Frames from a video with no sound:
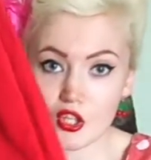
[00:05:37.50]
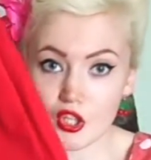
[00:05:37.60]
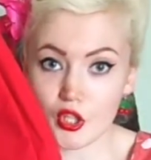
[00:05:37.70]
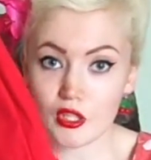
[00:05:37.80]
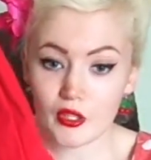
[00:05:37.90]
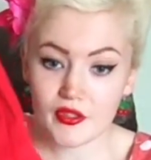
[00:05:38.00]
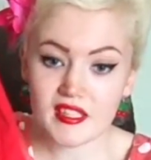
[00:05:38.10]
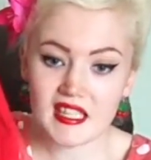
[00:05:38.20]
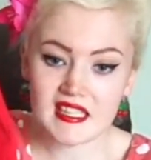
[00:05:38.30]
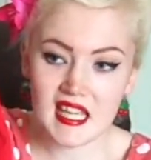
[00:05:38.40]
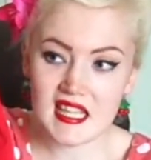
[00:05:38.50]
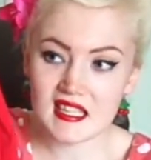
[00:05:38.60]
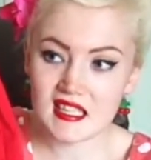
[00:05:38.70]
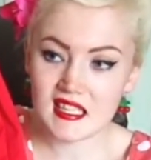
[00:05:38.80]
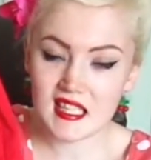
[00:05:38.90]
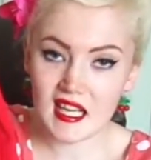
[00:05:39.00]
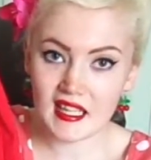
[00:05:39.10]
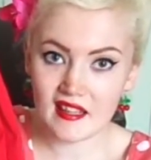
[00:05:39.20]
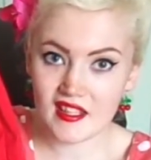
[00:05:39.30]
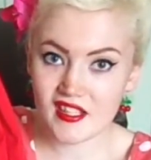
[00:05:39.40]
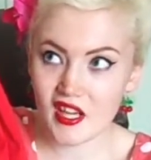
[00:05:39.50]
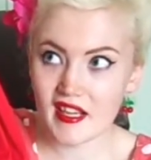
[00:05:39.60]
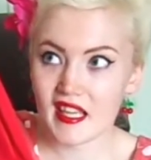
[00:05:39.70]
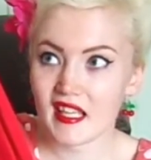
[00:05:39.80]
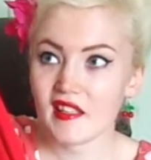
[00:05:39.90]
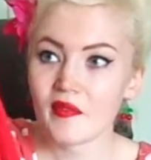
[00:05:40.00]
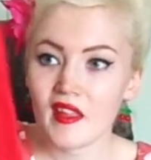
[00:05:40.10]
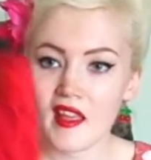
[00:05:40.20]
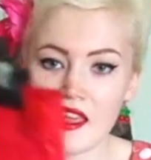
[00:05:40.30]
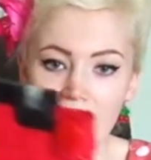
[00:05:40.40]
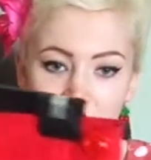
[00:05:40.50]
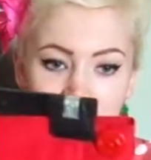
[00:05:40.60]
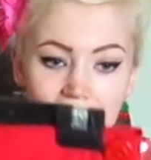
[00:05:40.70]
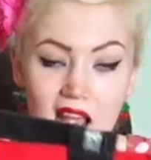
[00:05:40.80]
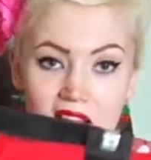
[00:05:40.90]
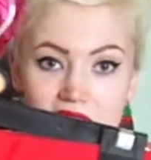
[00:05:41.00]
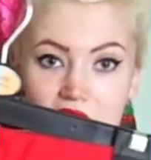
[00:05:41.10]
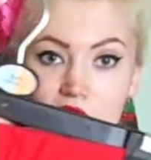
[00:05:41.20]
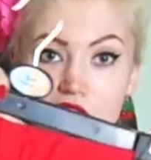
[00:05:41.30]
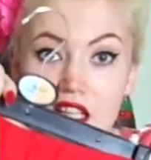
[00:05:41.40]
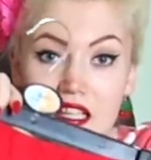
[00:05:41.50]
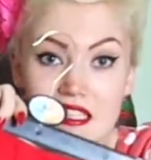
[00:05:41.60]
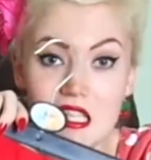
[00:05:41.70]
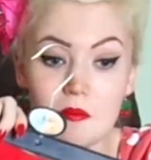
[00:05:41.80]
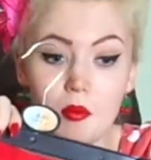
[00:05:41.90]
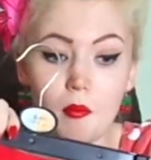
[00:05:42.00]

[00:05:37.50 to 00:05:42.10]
cute little slit detailing at the side here. And it has really deep